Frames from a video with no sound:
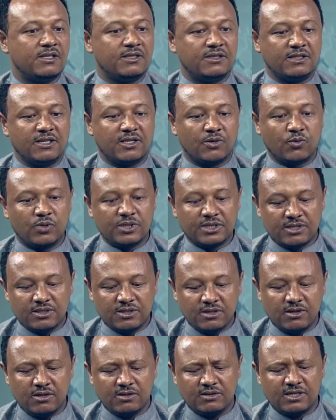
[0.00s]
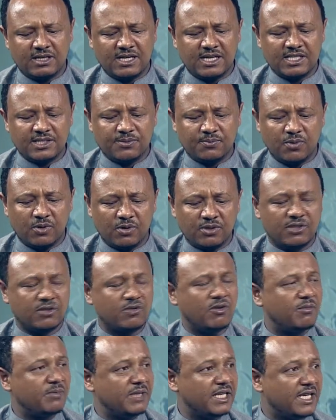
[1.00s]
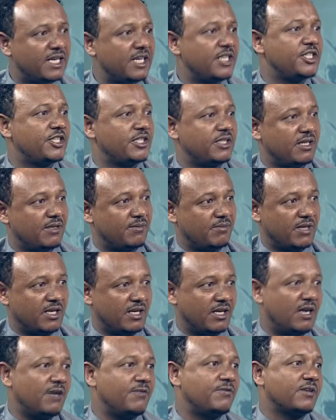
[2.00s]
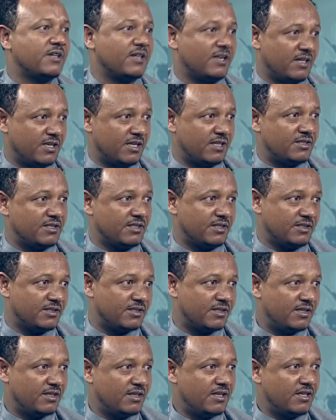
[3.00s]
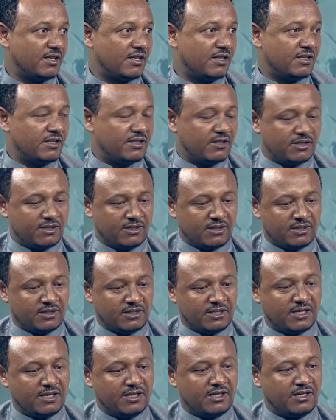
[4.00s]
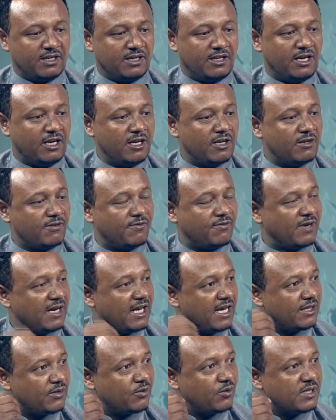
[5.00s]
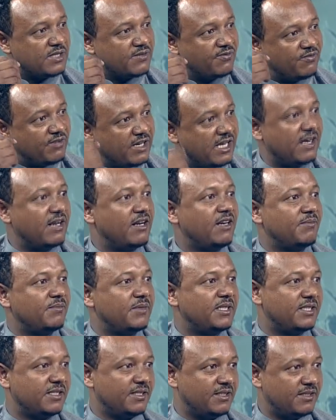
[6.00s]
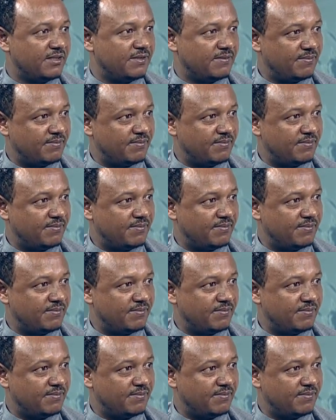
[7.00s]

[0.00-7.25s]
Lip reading: there was no transport communication among African countries. The air flight was very limited.